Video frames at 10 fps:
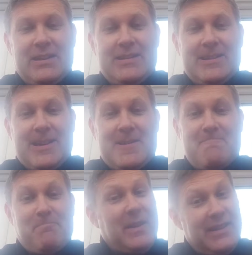So
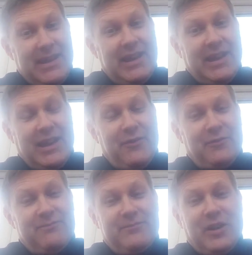there you go,
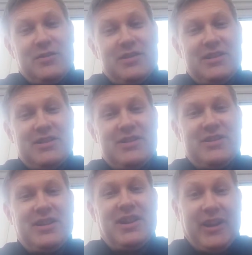folks. That's
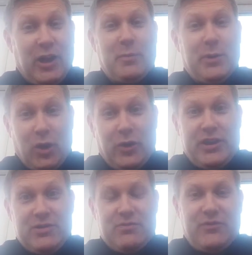just an open,
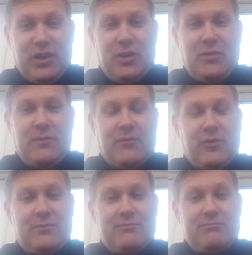honest review
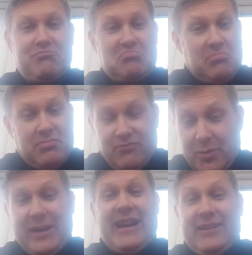from
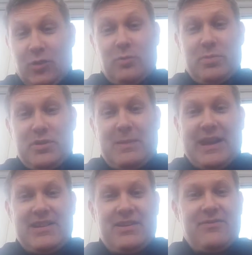an adult
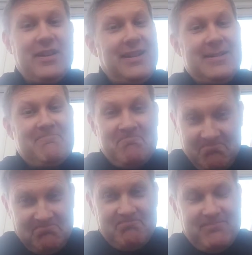perspective.
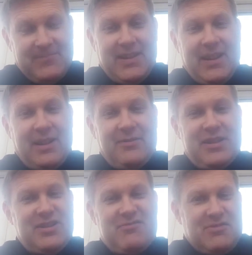You know,
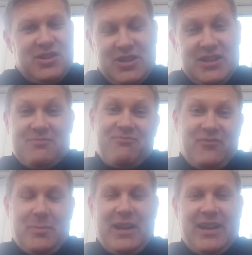this just isn't
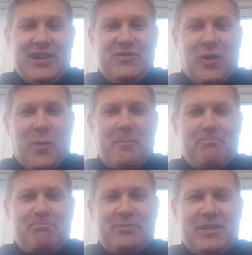for me, this film.
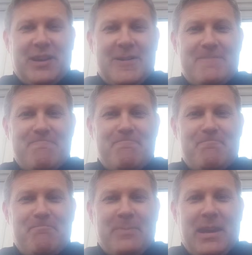So
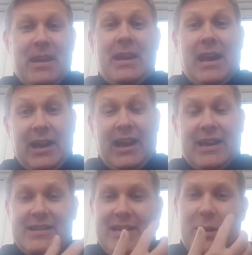
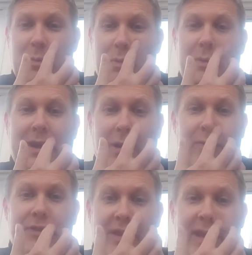okay, so we'll get
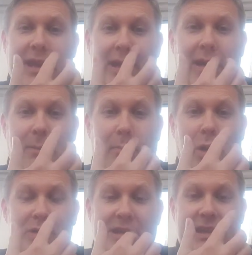on to the
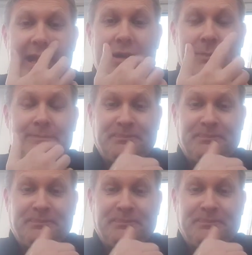unboxing now.